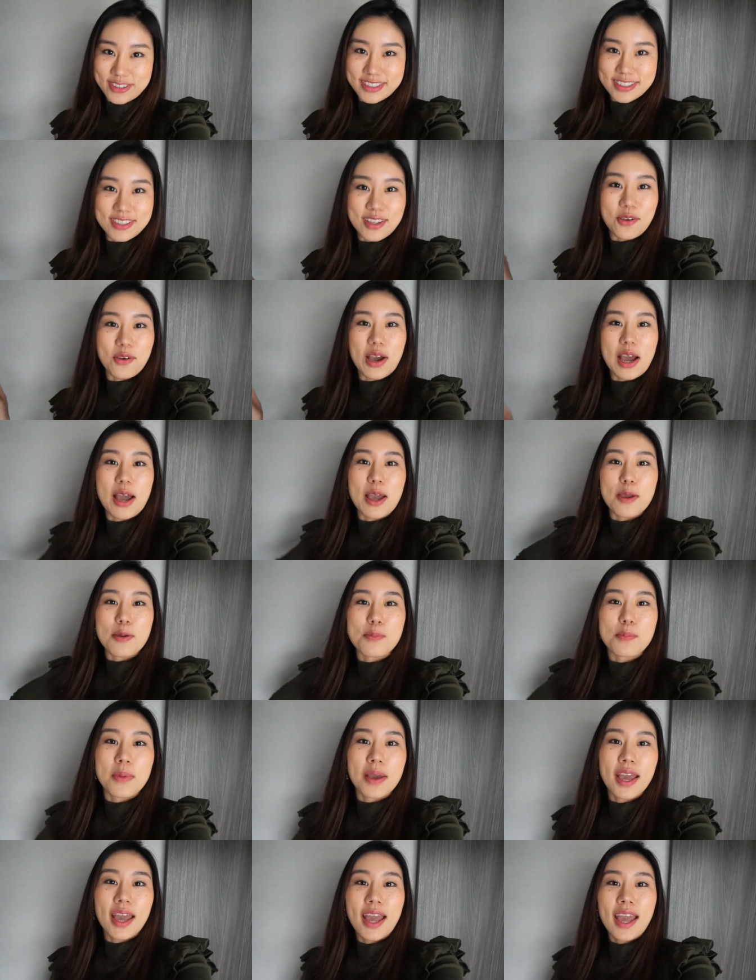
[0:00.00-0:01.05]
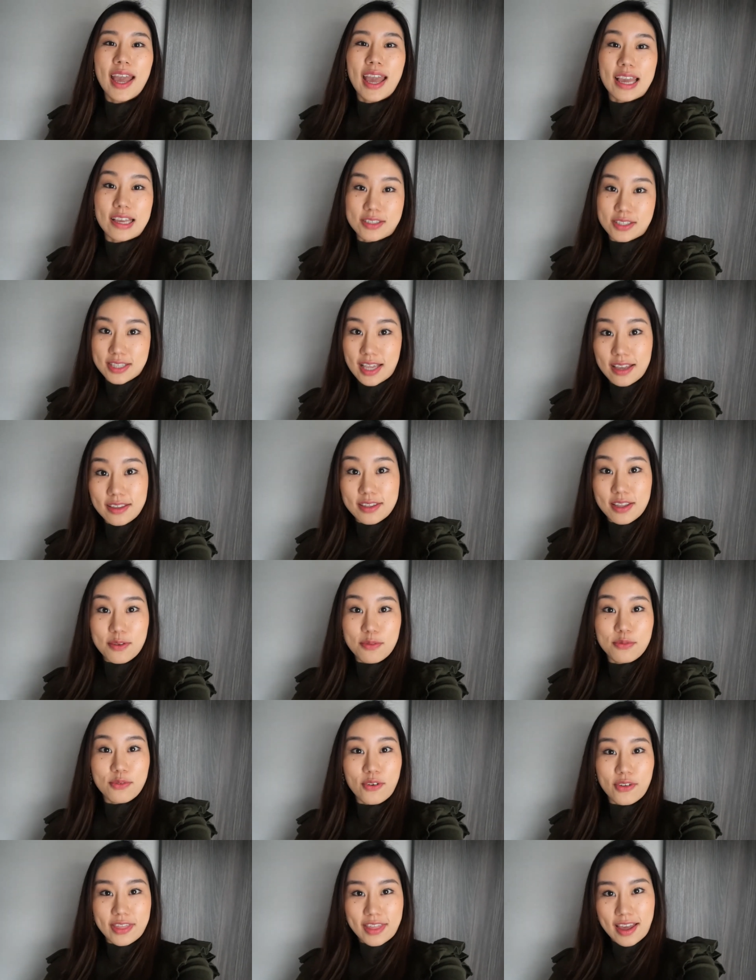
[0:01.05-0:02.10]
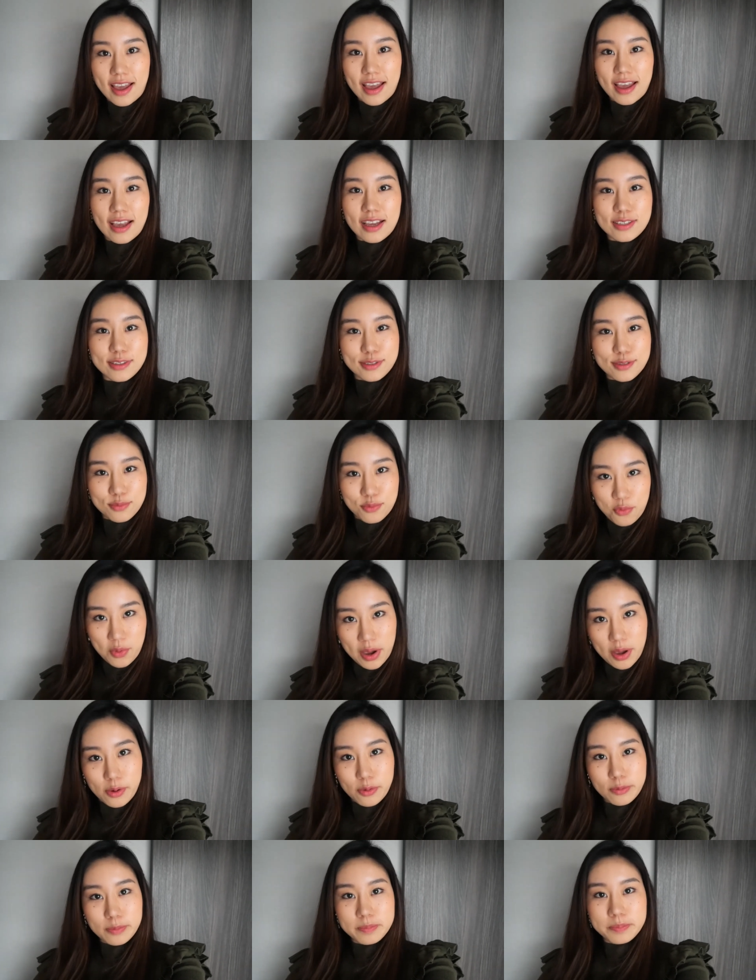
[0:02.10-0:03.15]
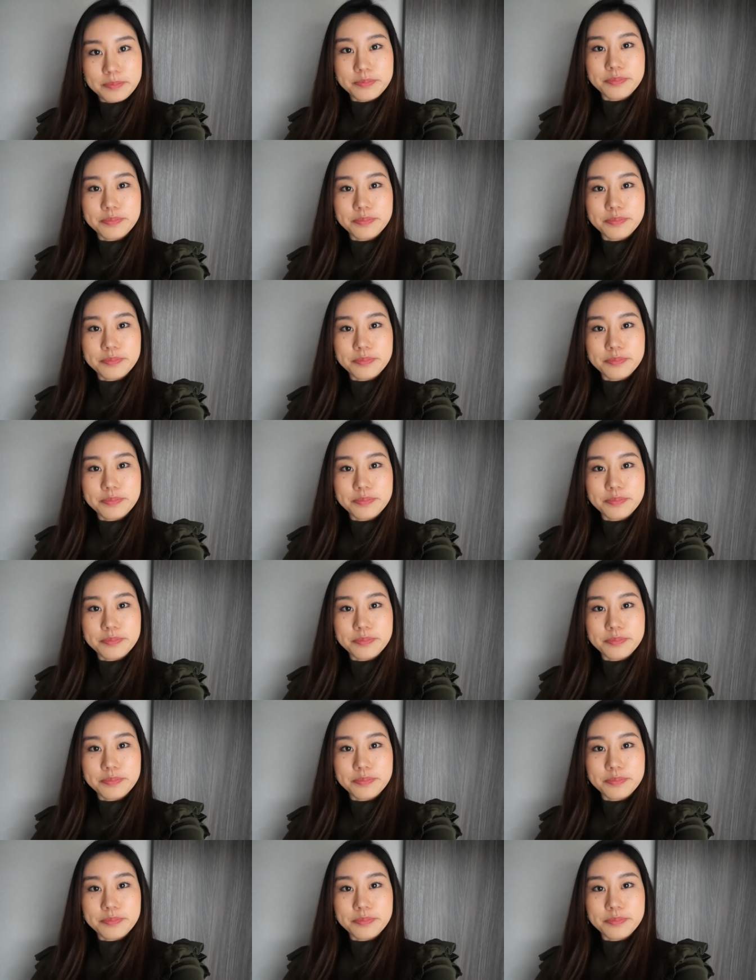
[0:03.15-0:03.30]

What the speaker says: So I'm excited for that as well.